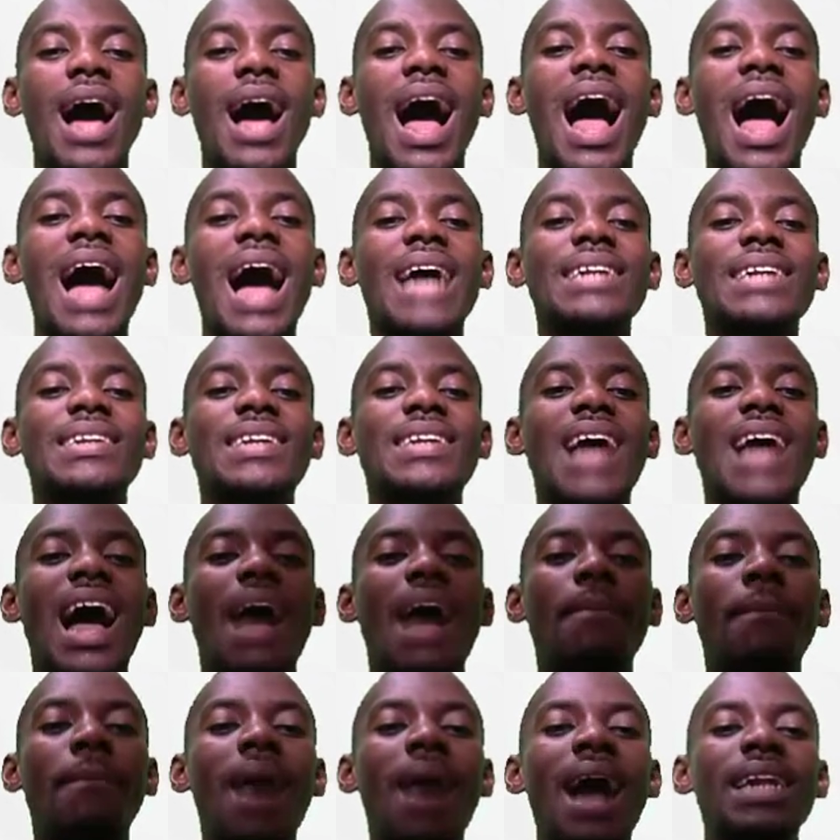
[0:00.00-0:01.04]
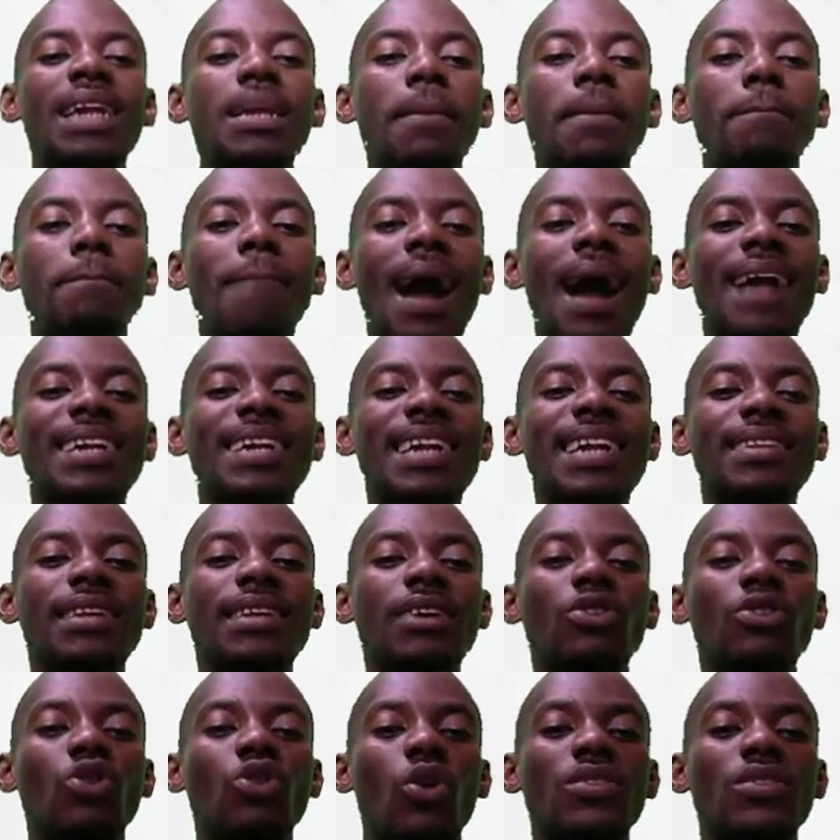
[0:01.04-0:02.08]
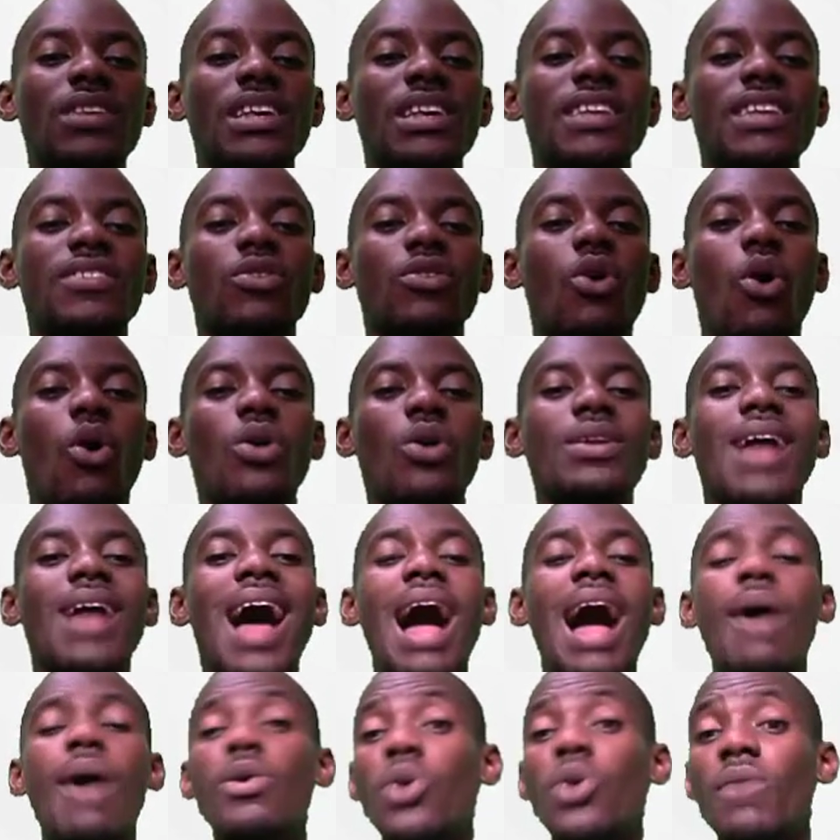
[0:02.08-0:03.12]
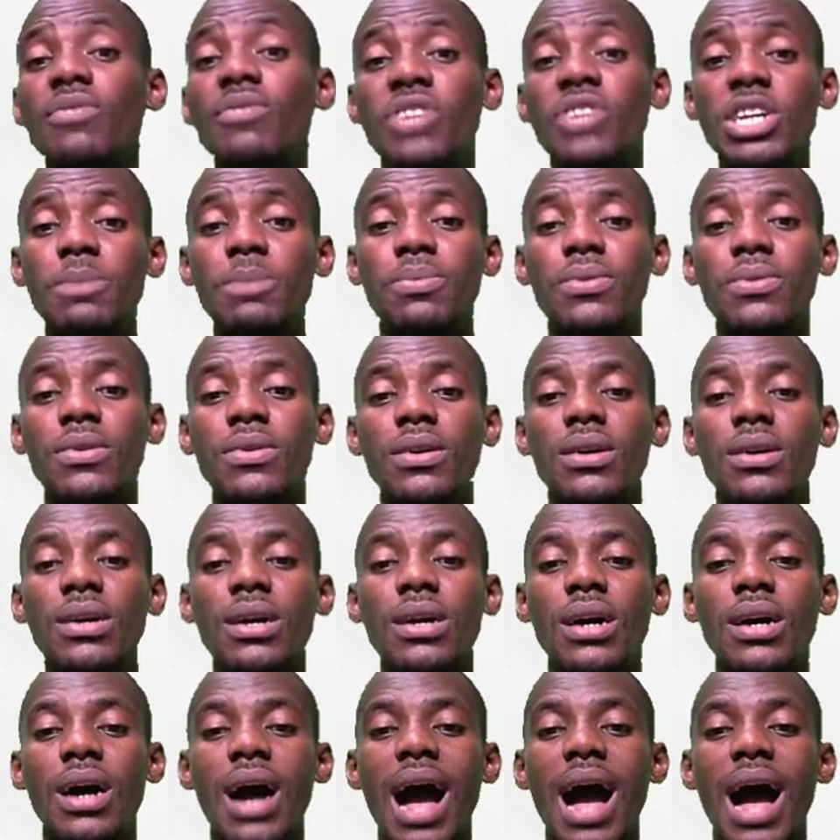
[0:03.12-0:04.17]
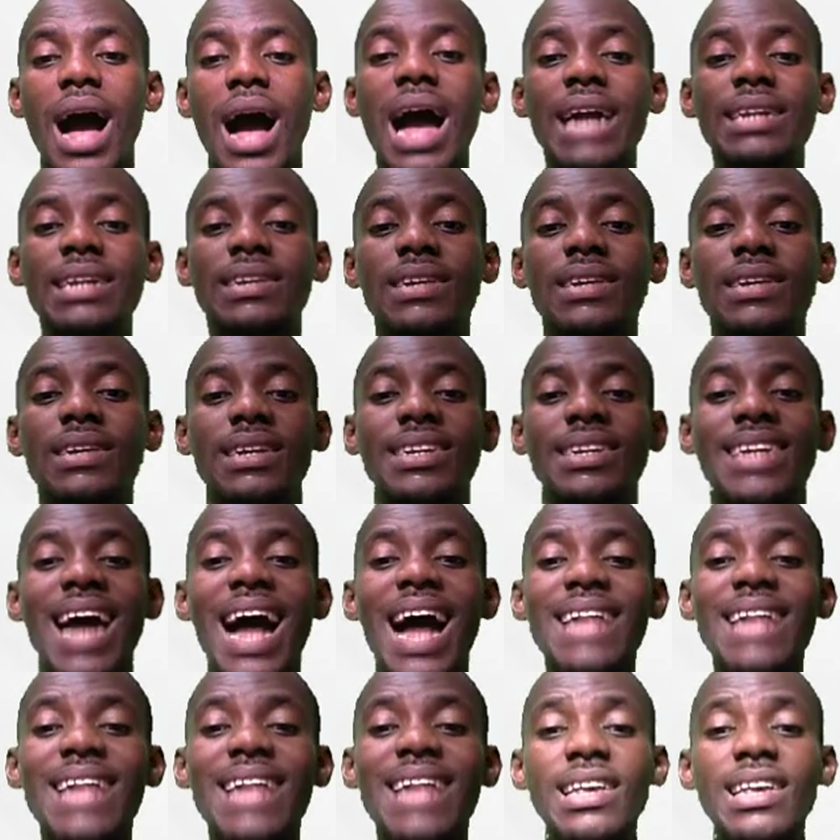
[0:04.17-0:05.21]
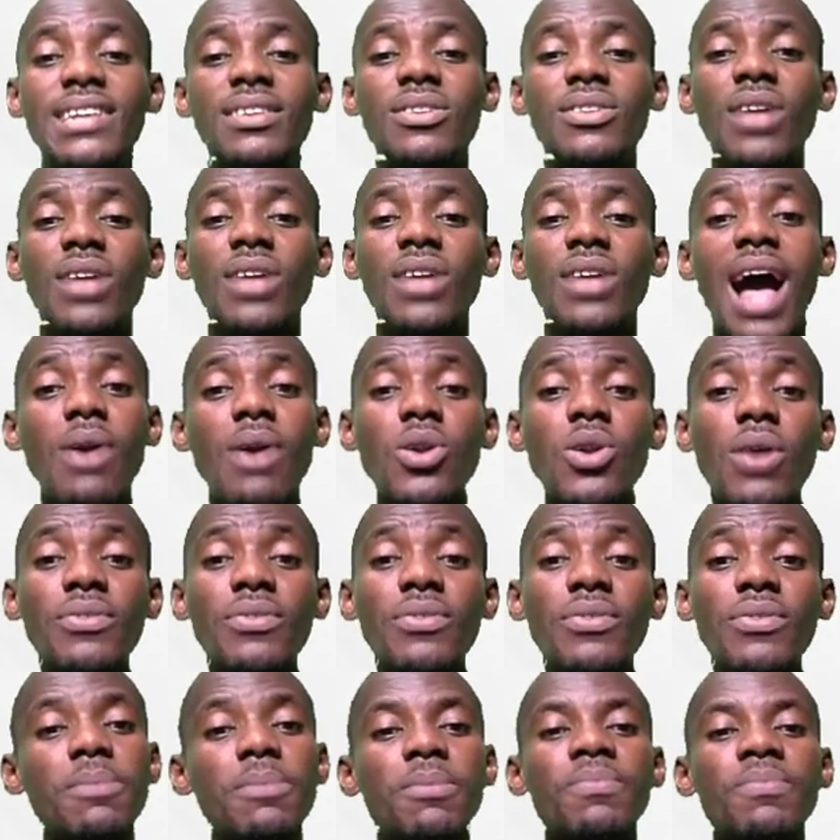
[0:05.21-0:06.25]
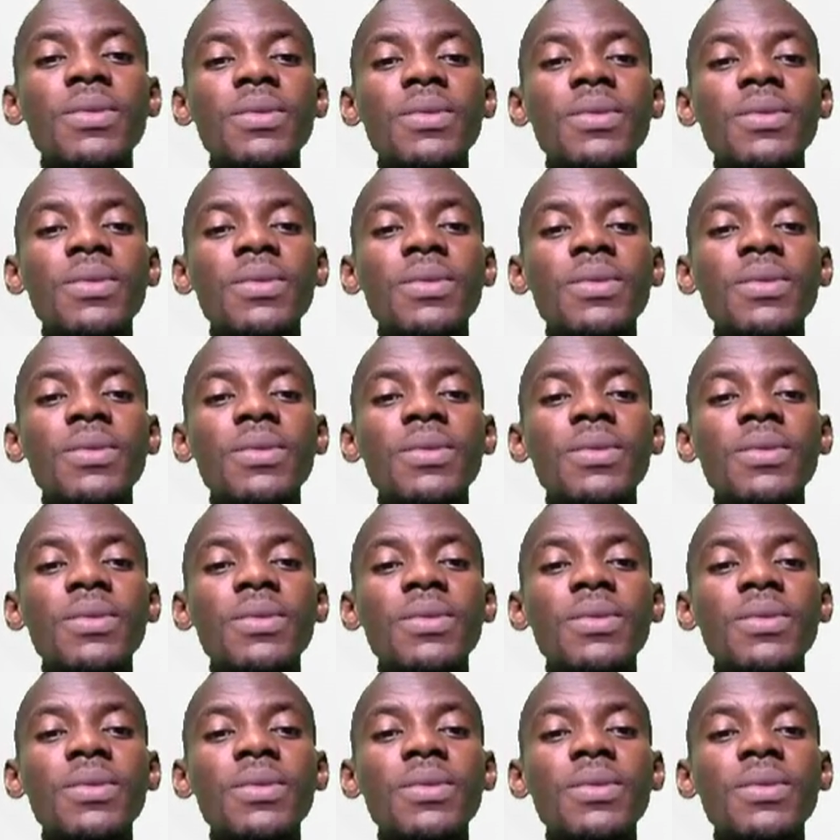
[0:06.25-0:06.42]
and the magnetic north is called the angle of dip, and that is the angle of dip.